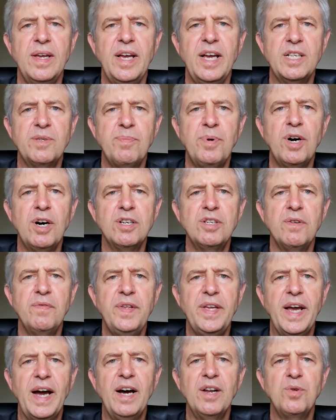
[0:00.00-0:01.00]
as part of
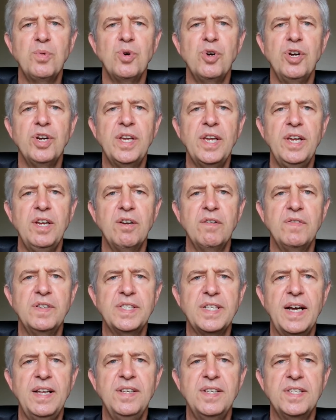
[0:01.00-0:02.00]
the outworking of
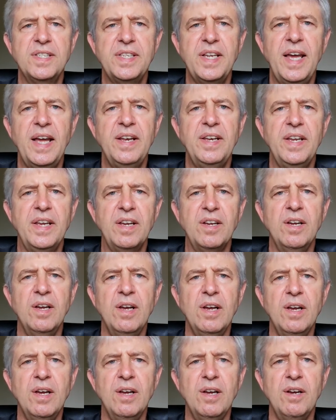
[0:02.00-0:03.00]
his understanding
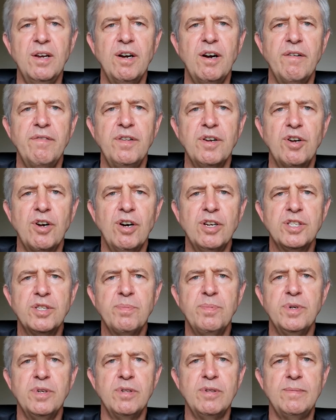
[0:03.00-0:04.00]
of the
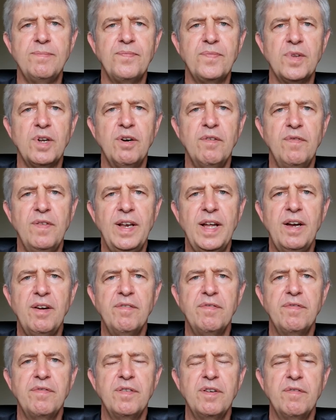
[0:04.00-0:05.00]
gospel of
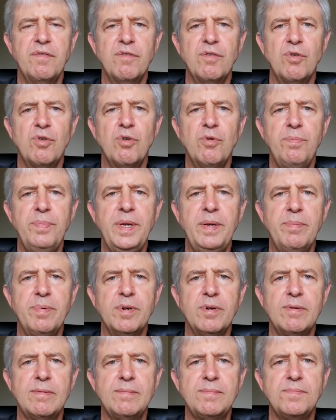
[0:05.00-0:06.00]
love for all
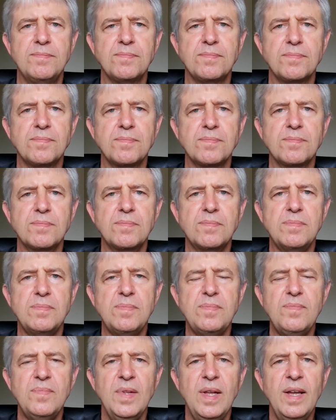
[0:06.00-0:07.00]
people.
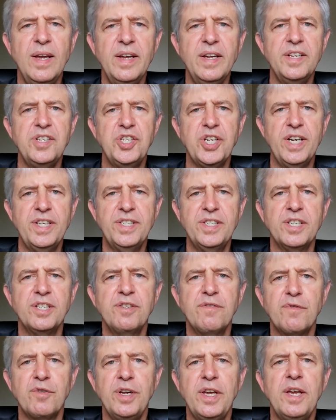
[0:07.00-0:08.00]

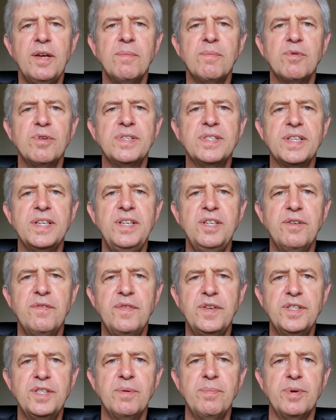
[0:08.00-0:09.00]
Justice for him was
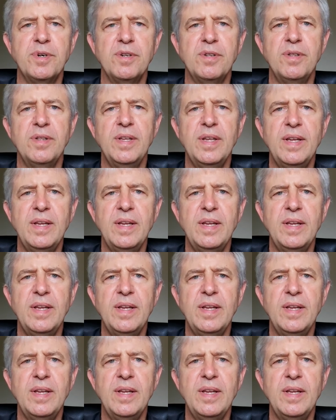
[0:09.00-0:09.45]
indivisible.